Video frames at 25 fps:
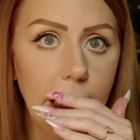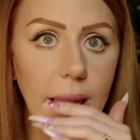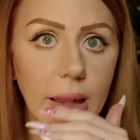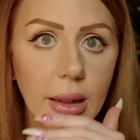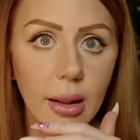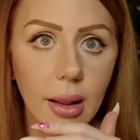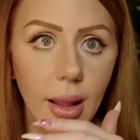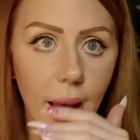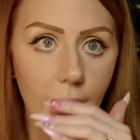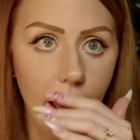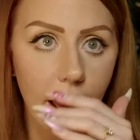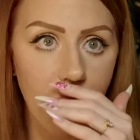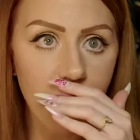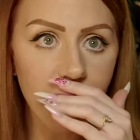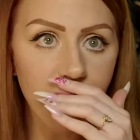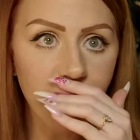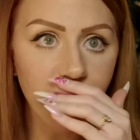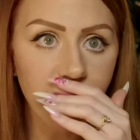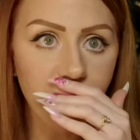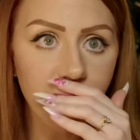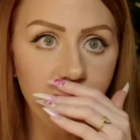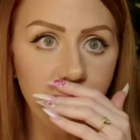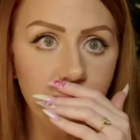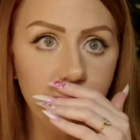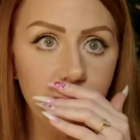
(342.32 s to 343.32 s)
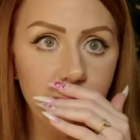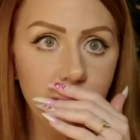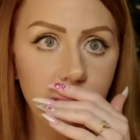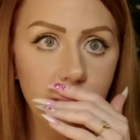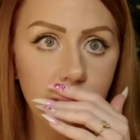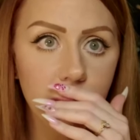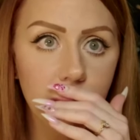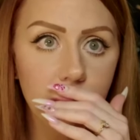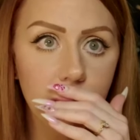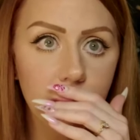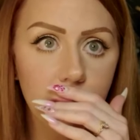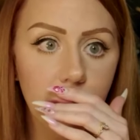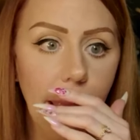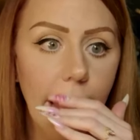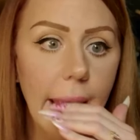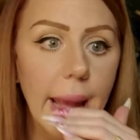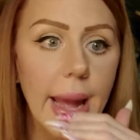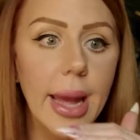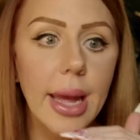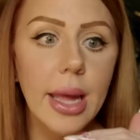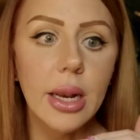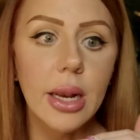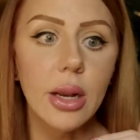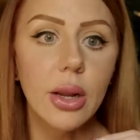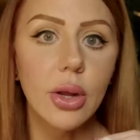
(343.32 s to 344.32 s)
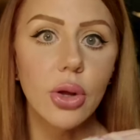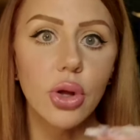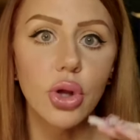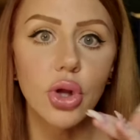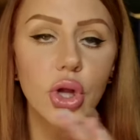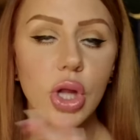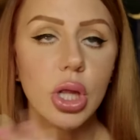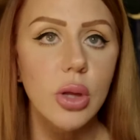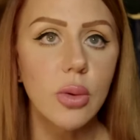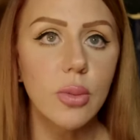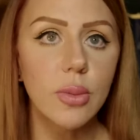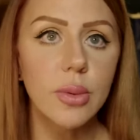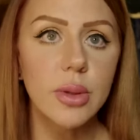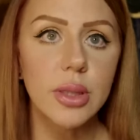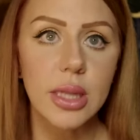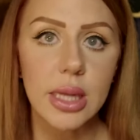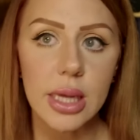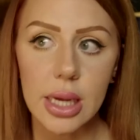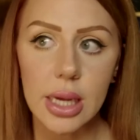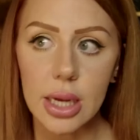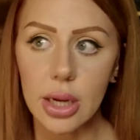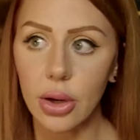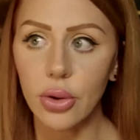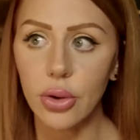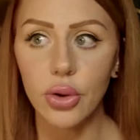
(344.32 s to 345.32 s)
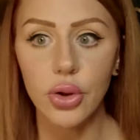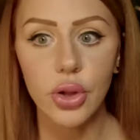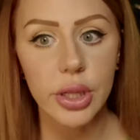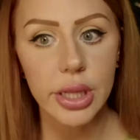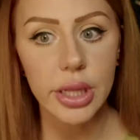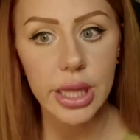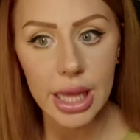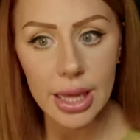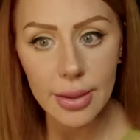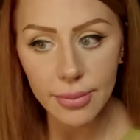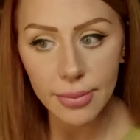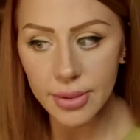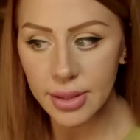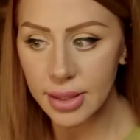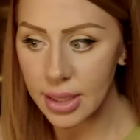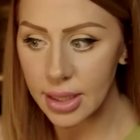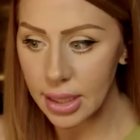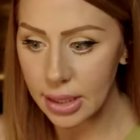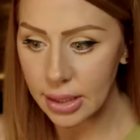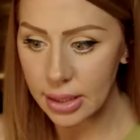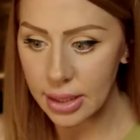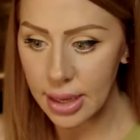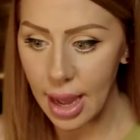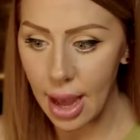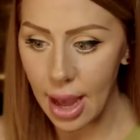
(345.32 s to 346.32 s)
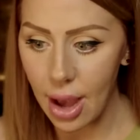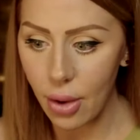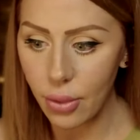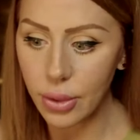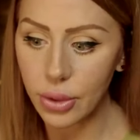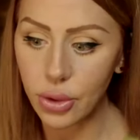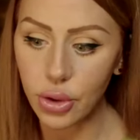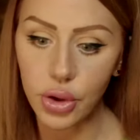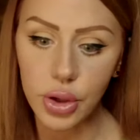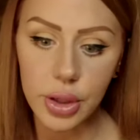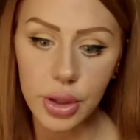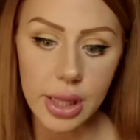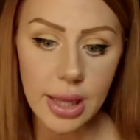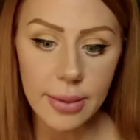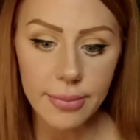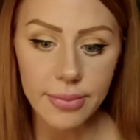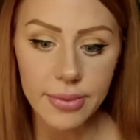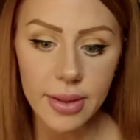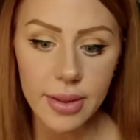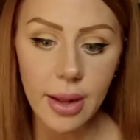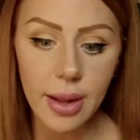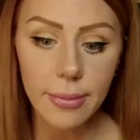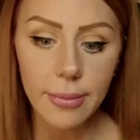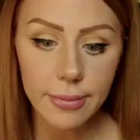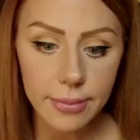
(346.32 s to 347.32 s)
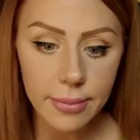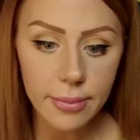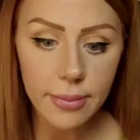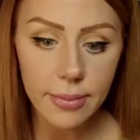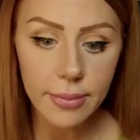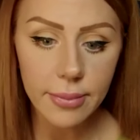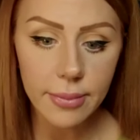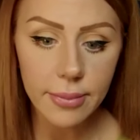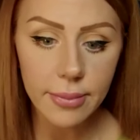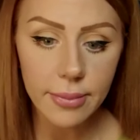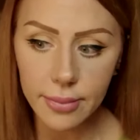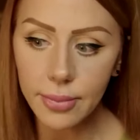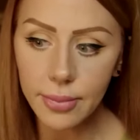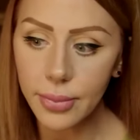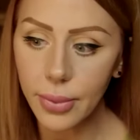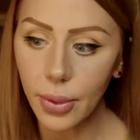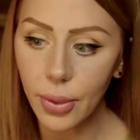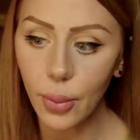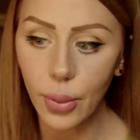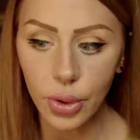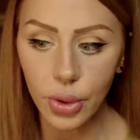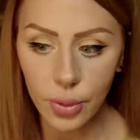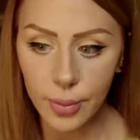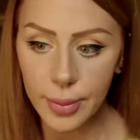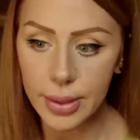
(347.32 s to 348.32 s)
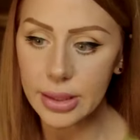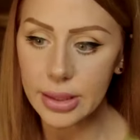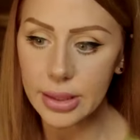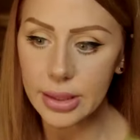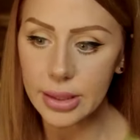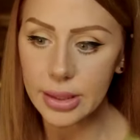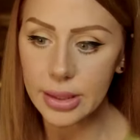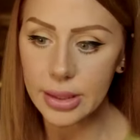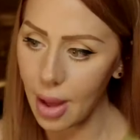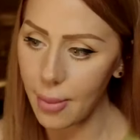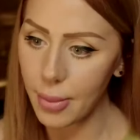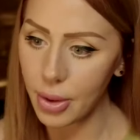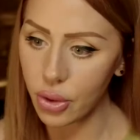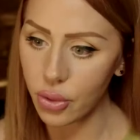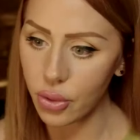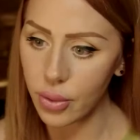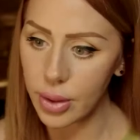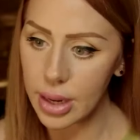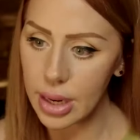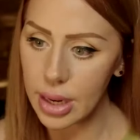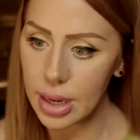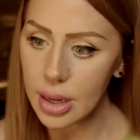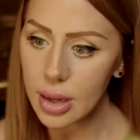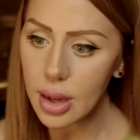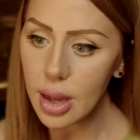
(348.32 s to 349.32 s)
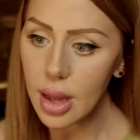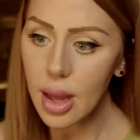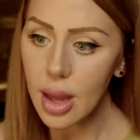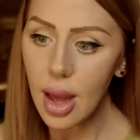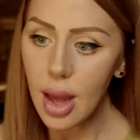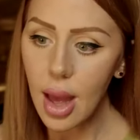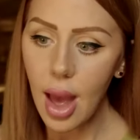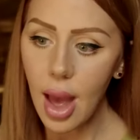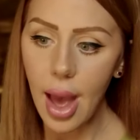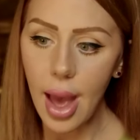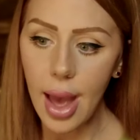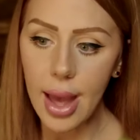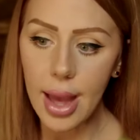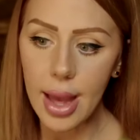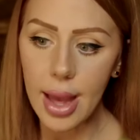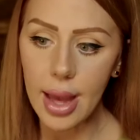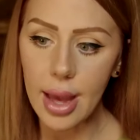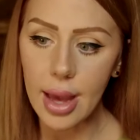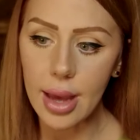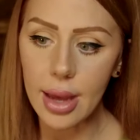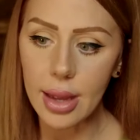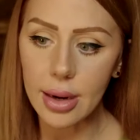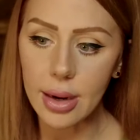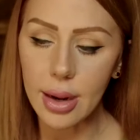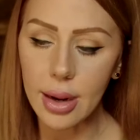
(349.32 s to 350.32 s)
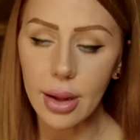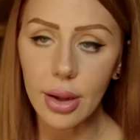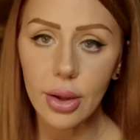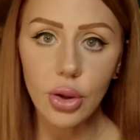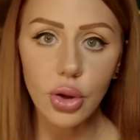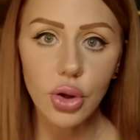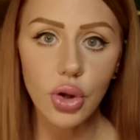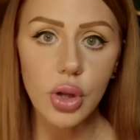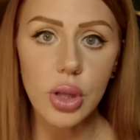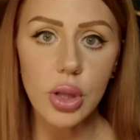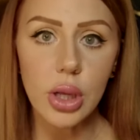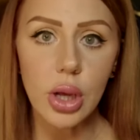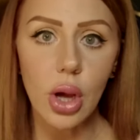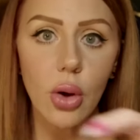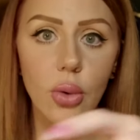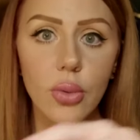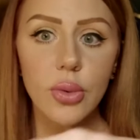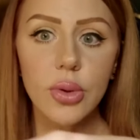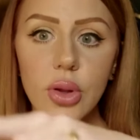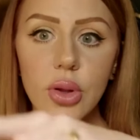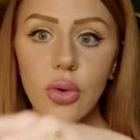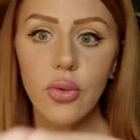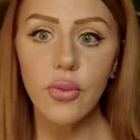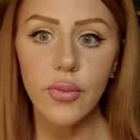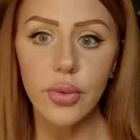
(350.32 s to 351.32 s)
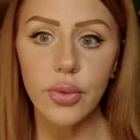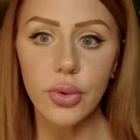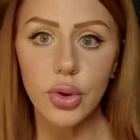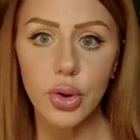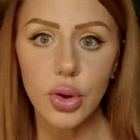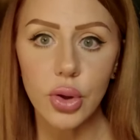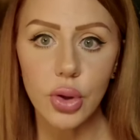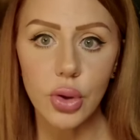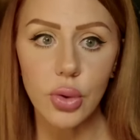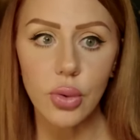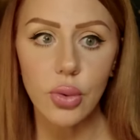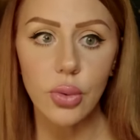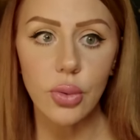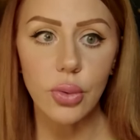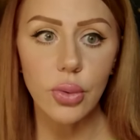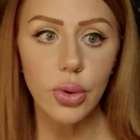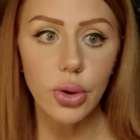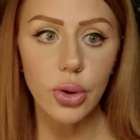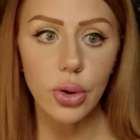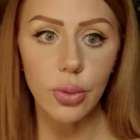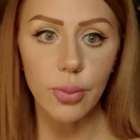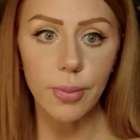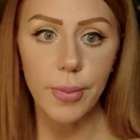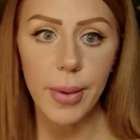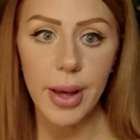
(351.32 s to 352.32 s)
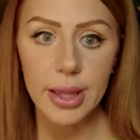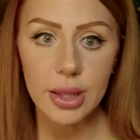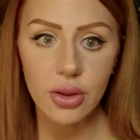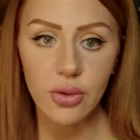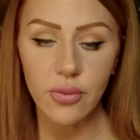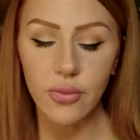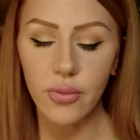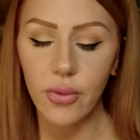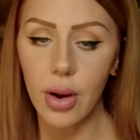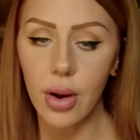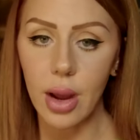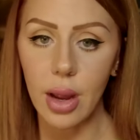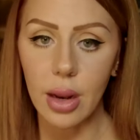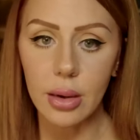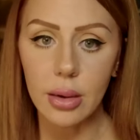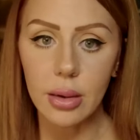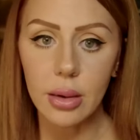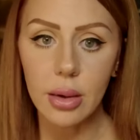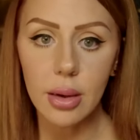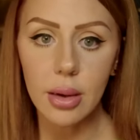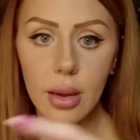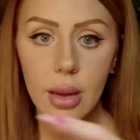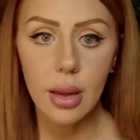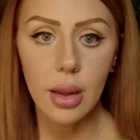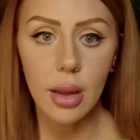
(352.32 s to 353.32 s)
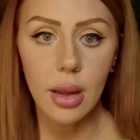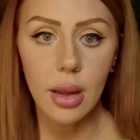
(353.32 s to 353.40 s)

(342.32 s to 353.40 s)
in life. And she was here and she keeps sitting down and she keeps saying, mm-hmm, which means like I'm agreeing. And she goes over to your best friend